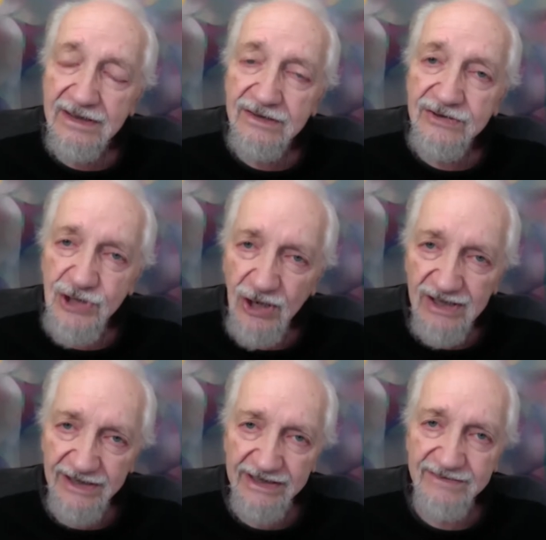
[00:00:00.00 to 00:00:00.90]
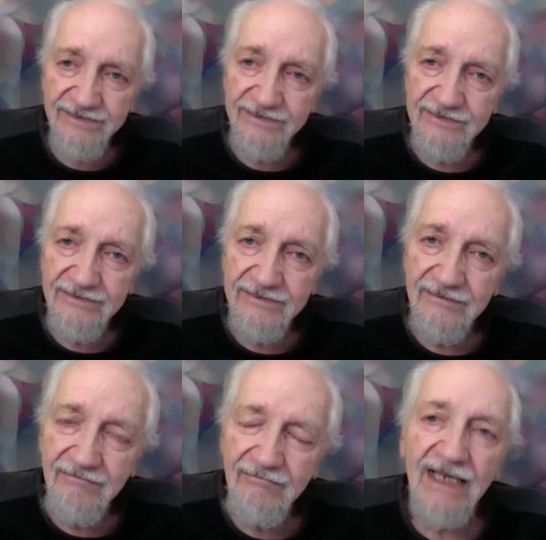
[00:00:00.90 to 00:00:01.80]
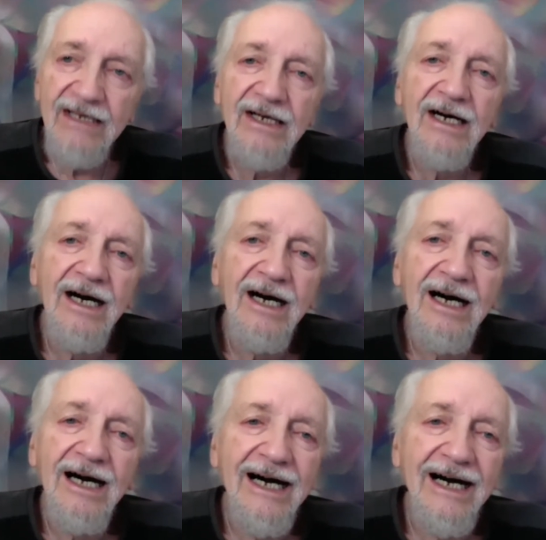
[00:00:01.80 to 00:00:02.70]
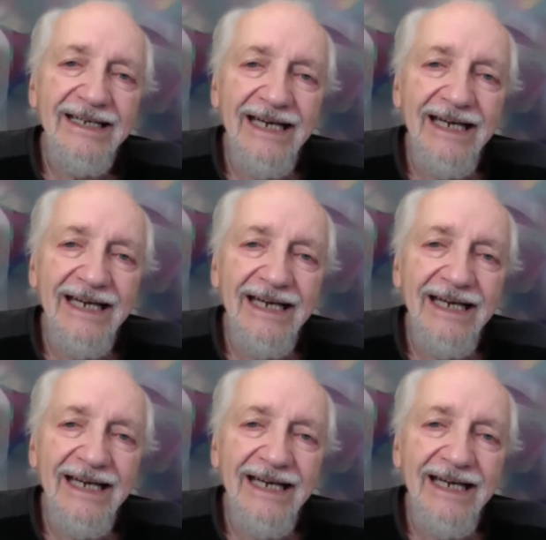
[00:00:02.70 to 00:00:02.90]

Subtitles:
Charlie, I